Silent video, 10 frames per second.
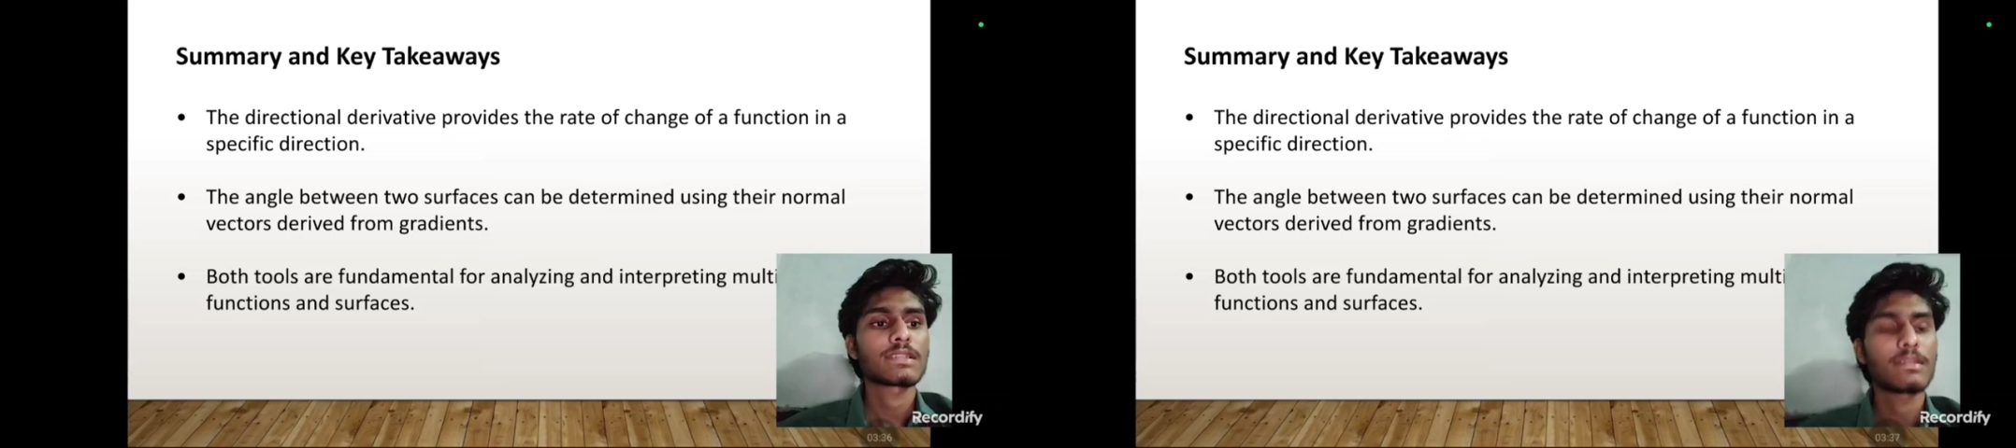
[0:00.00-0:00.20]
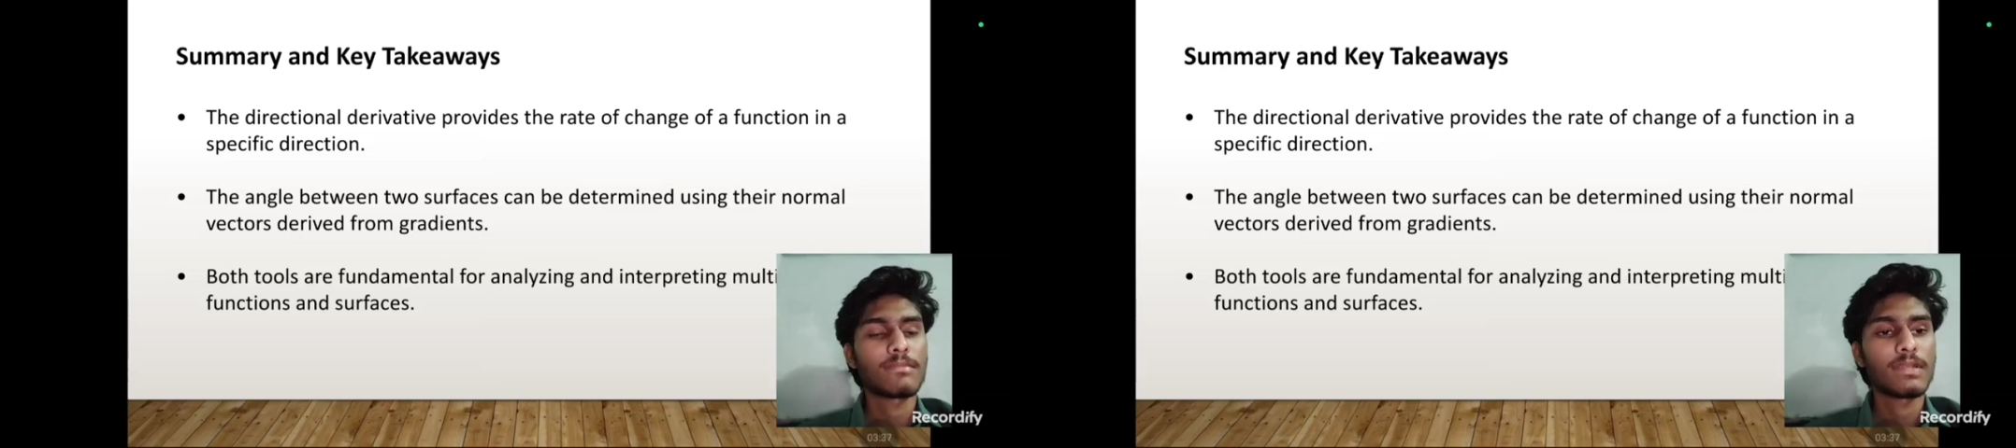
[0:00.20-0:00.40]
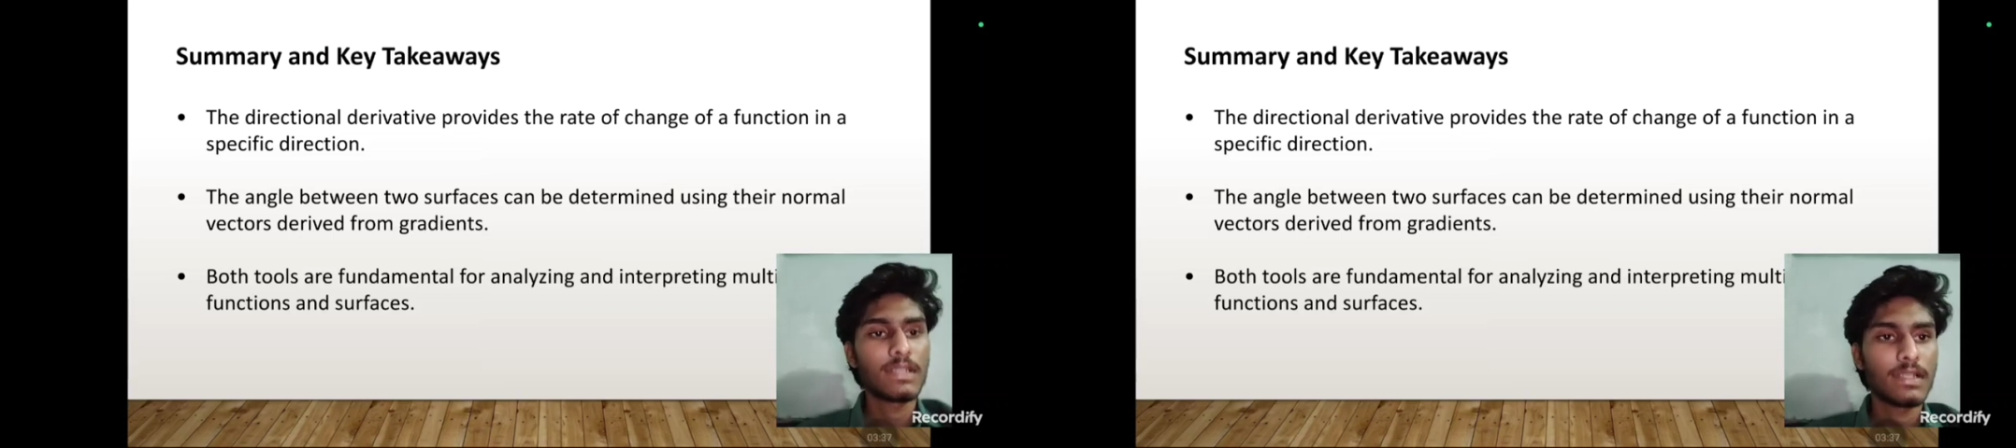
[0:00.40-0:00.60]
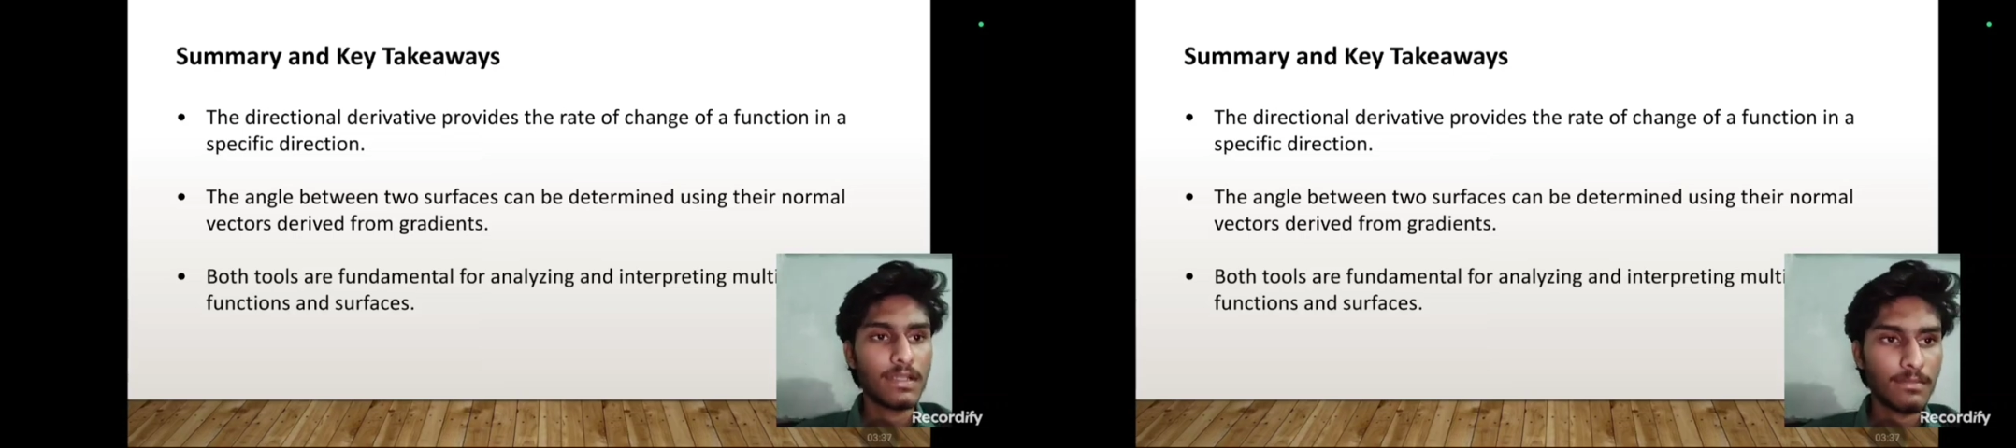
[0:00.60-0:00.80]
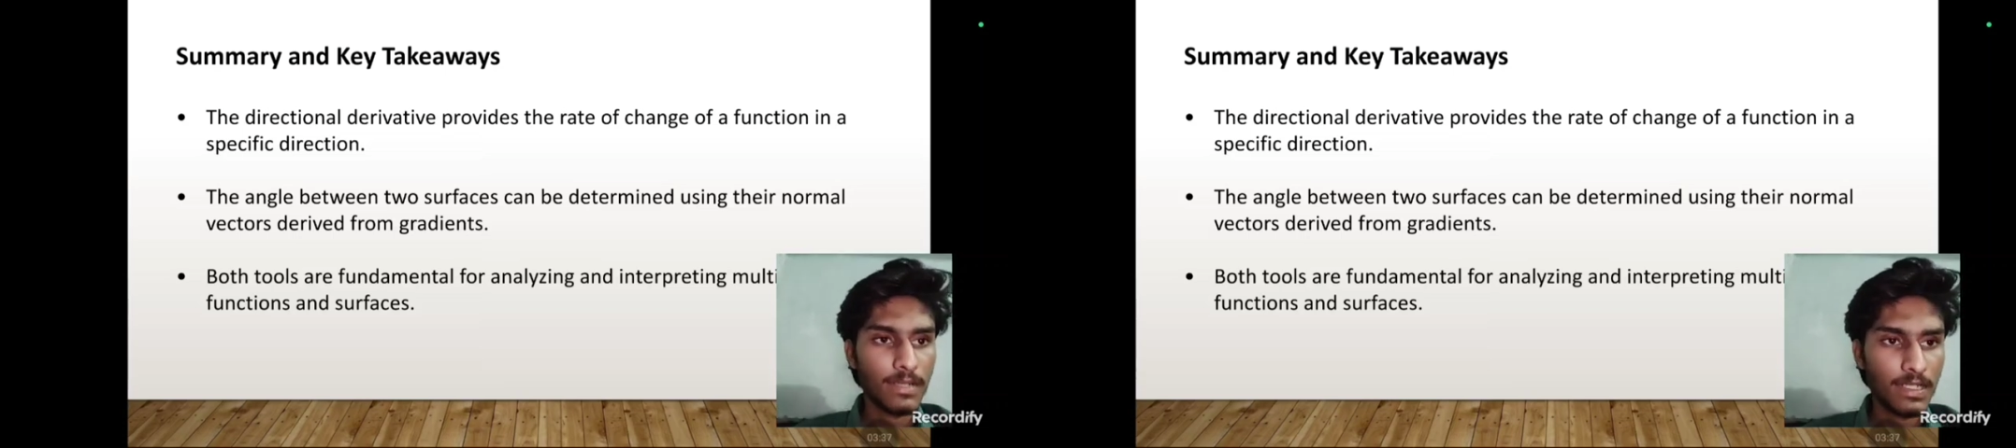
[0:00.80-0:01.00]
can be
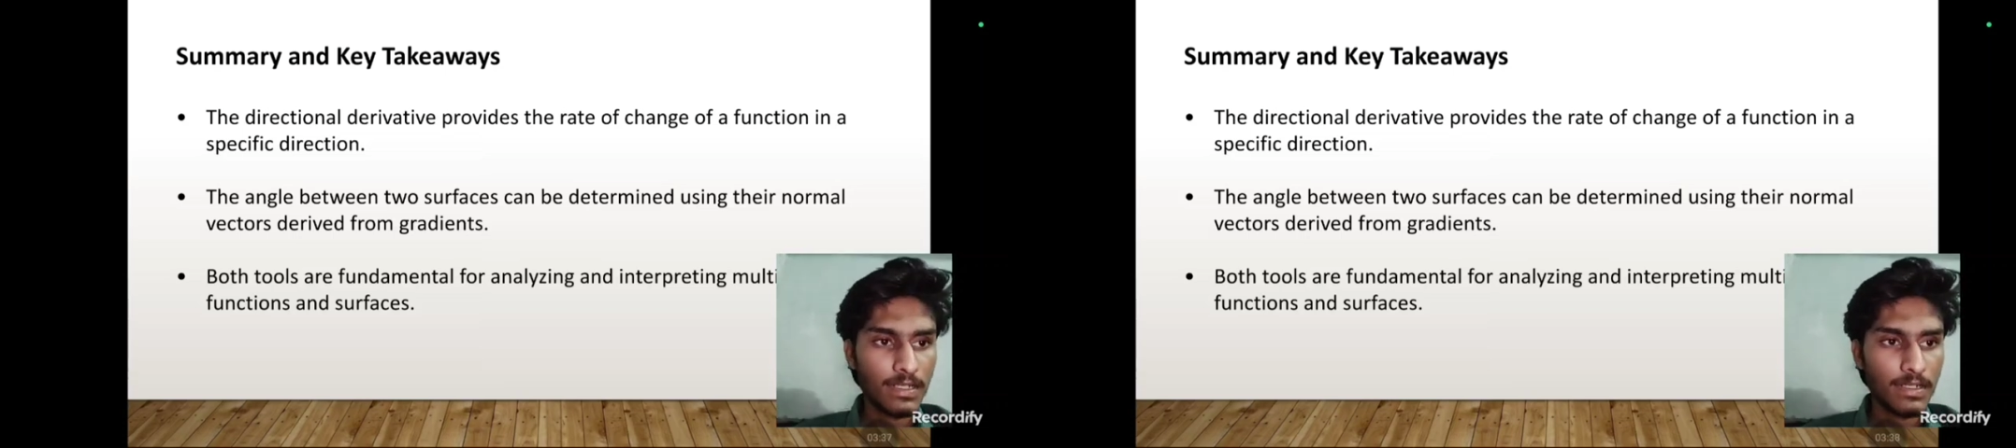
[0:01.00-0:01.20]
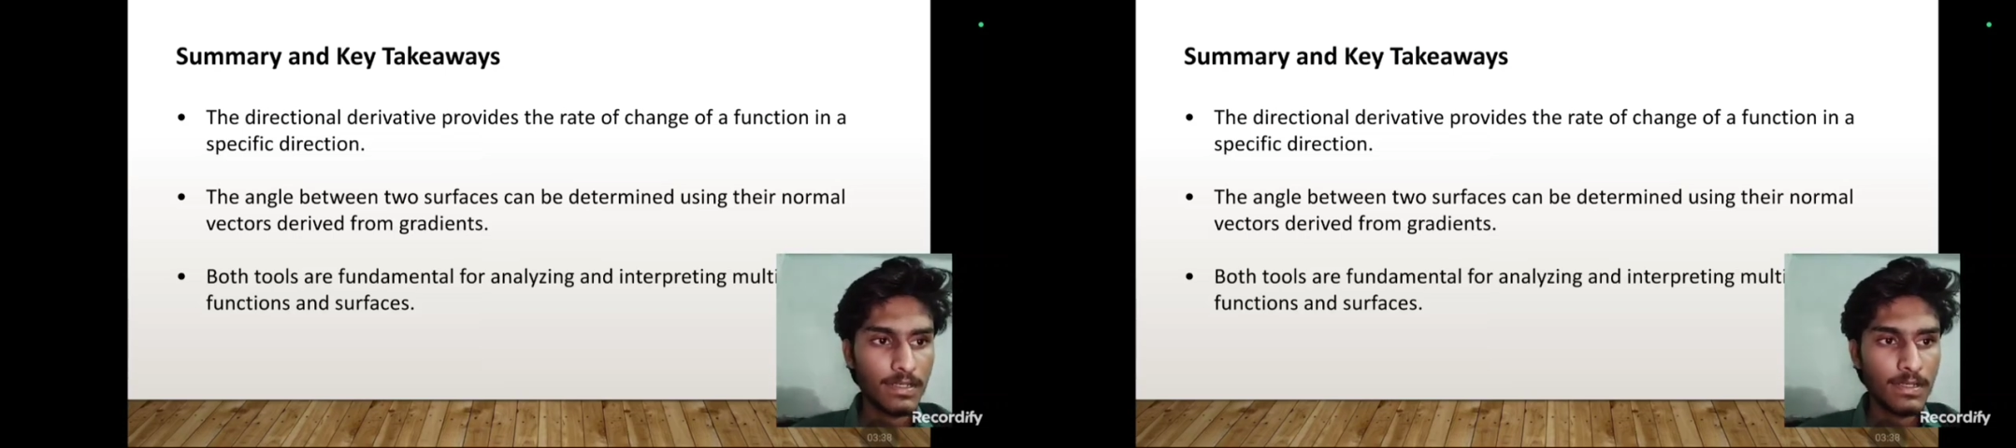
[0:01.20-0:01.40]
determined